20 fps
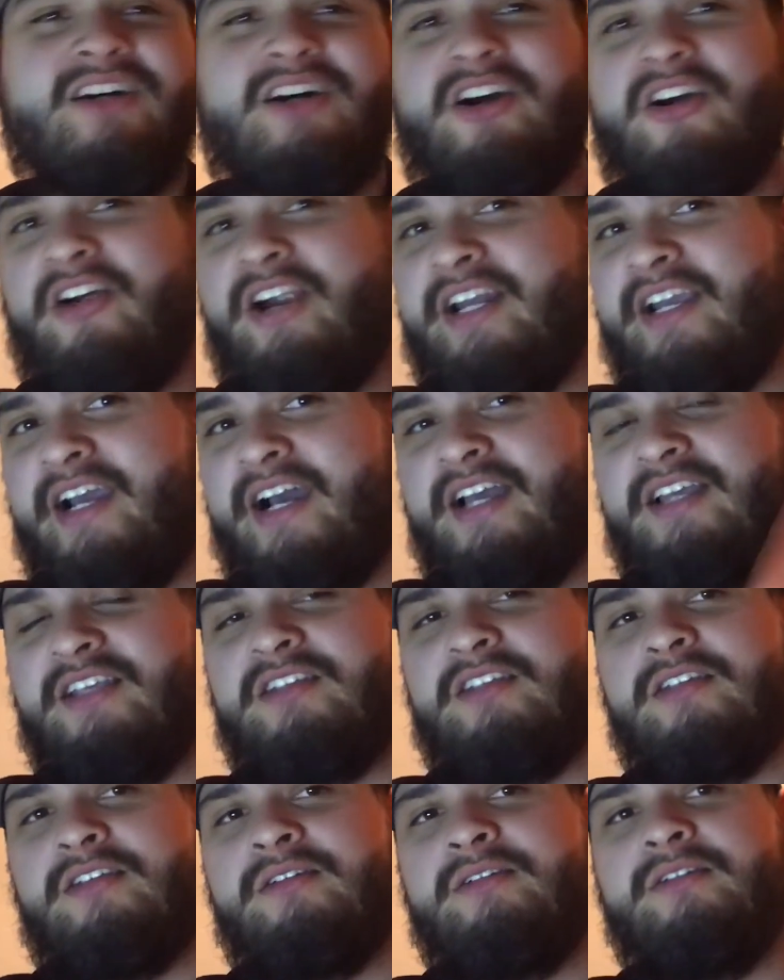Alrighty,
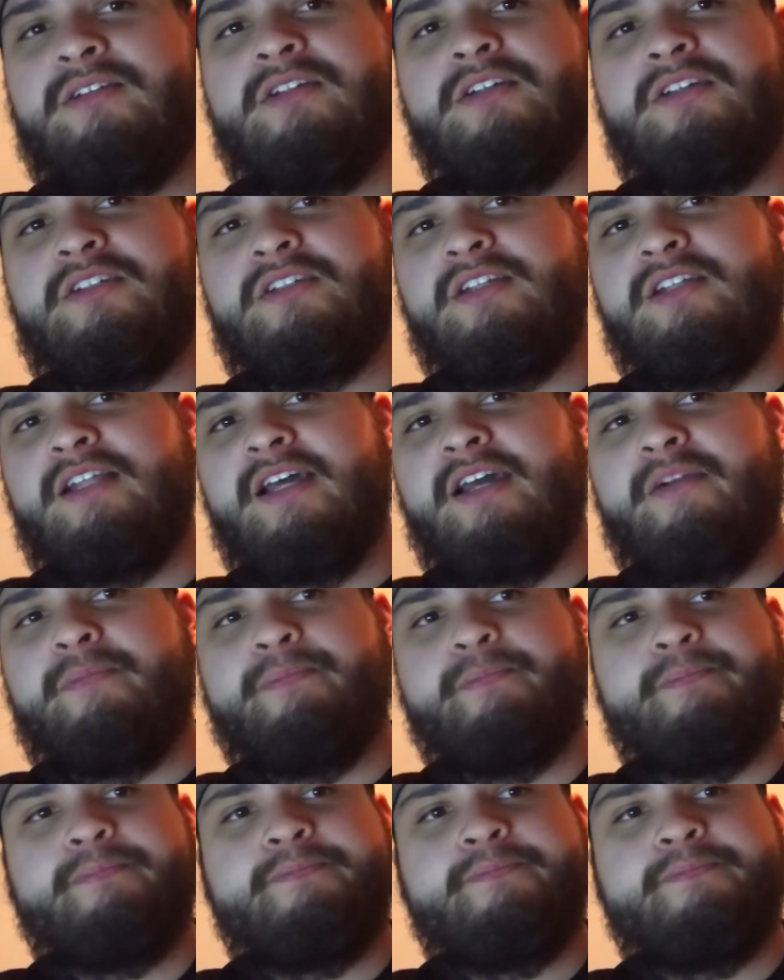guys. See you later.